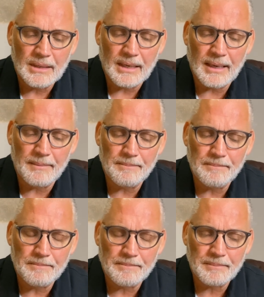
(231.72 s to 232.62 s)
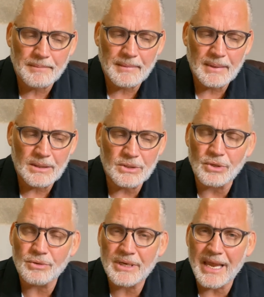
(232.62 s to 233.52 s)
Um,
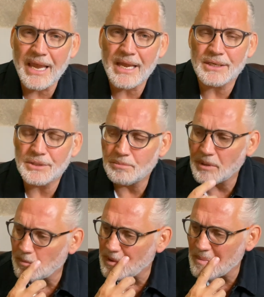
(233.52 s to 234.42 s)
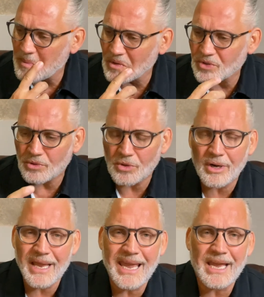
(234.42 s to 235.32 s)
don't age. Big people do
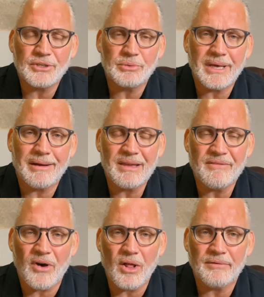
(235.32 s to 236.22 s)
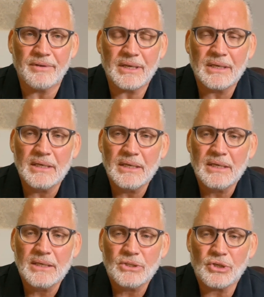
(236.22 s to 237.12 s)
not age without evolving.
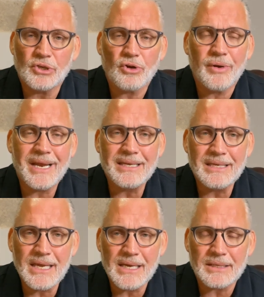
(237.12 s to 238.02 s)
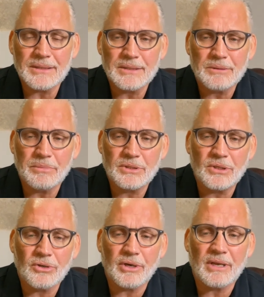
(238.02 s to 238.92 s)
To grow in years, but
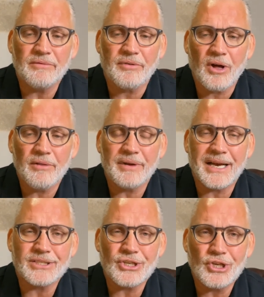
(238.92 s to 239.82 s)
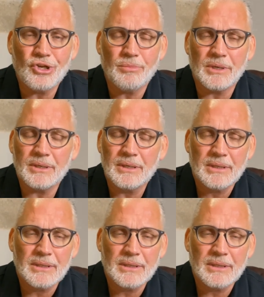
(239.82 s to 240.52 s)
to not evolve as a human,